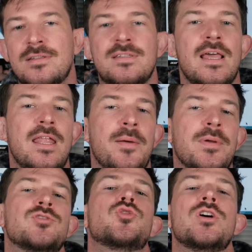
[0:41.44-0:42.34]
to set up,
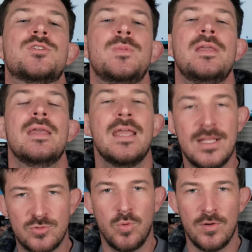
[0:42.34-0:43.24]
and trust me,
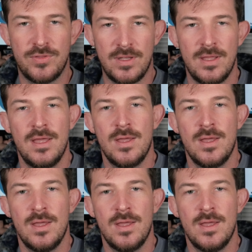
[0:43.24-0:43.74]
it's worth it